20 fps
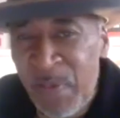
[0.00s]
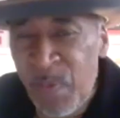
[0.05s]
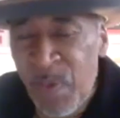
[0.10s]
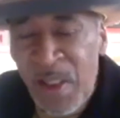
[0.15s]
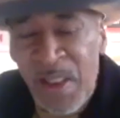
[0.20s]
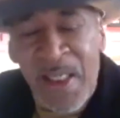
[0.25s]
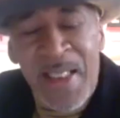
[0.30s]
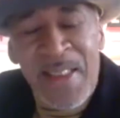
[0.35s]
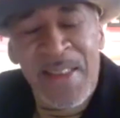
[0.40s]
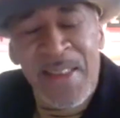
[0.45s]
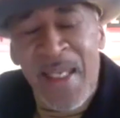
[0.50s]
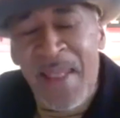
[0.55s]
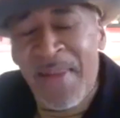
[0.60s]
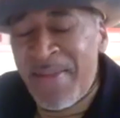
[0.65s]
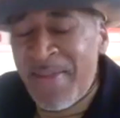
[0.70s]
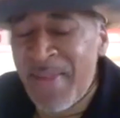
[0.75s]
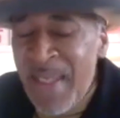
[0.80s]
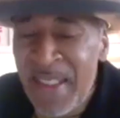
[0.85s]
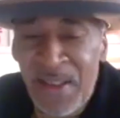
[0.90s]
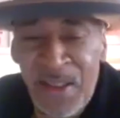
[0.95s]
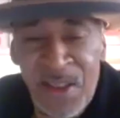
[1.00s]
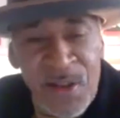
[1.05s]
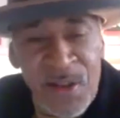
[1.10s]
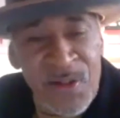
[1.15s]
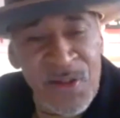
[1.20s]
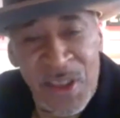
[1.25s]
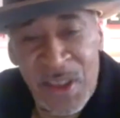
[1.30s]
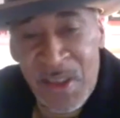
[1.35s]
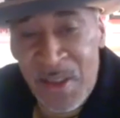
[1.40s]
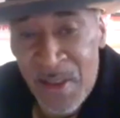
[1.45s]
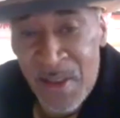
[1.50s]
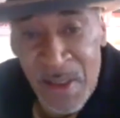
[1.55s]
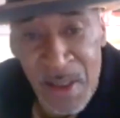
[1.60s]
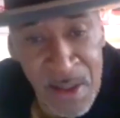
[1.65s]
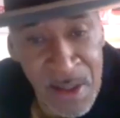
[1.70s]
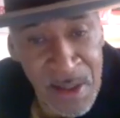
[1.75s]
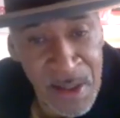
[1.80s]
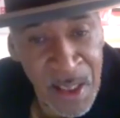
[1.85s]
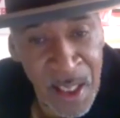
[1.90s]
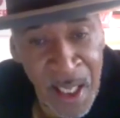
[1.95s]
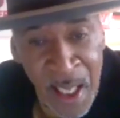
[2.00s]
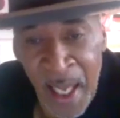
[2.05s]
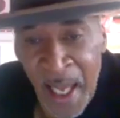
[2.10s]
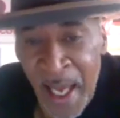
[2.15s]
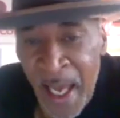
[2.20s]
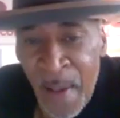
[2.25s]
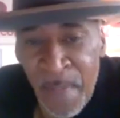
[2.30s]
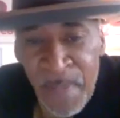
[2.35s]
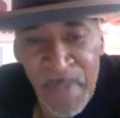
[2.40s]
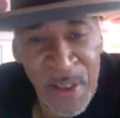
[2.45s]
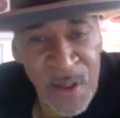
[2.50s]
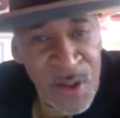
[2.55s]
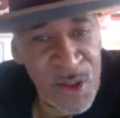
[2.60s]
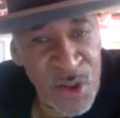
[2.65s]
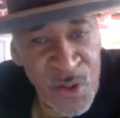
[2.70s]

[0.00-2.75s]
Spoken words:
morning and I said, thank you, Jesus. Because